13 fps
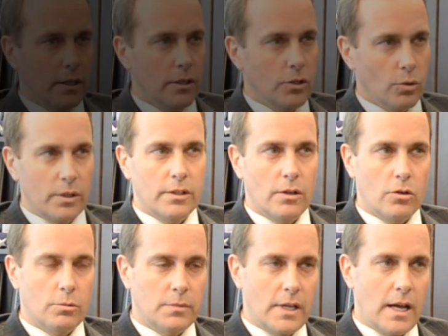Joint
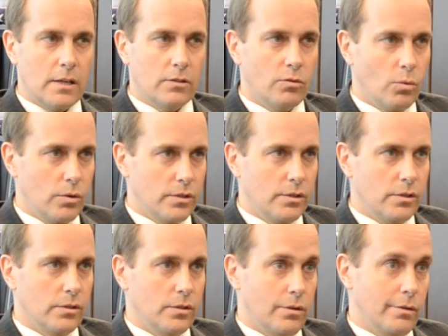Terrorism Task
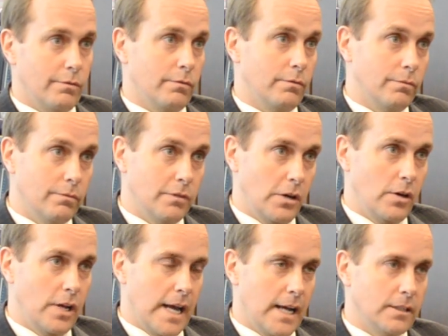Forces are
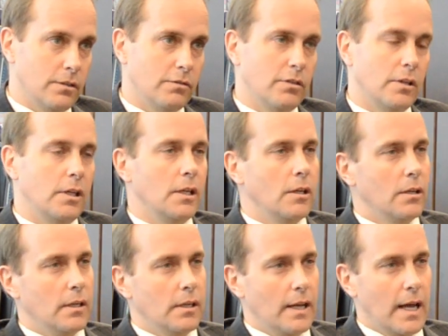very active,
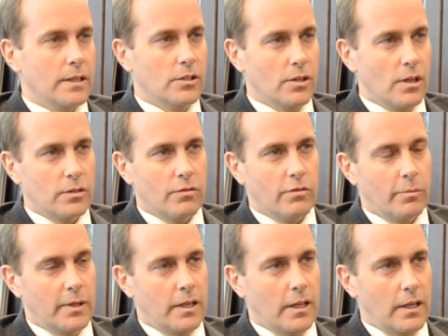not just
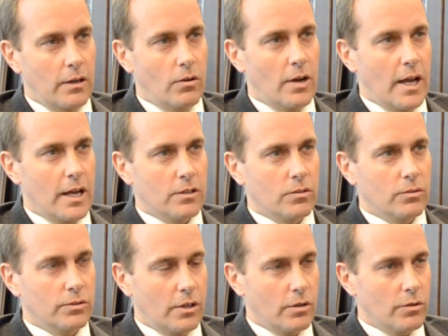from an
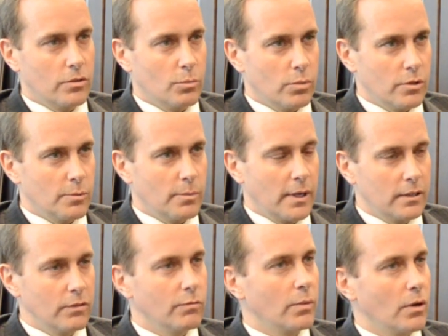international terrorism
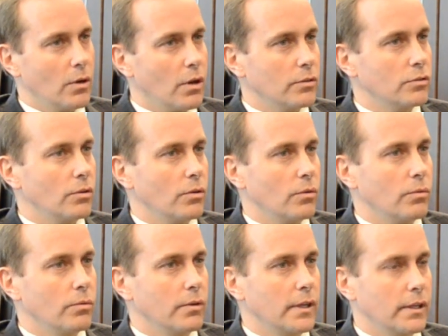perspective, but also
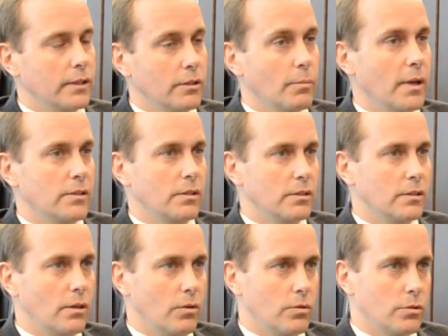domestic
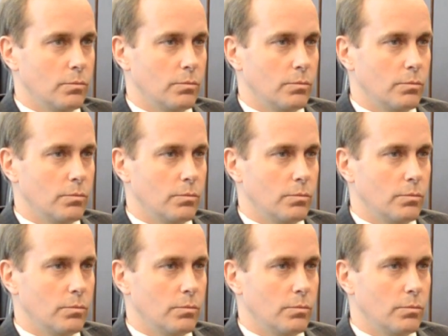terrorism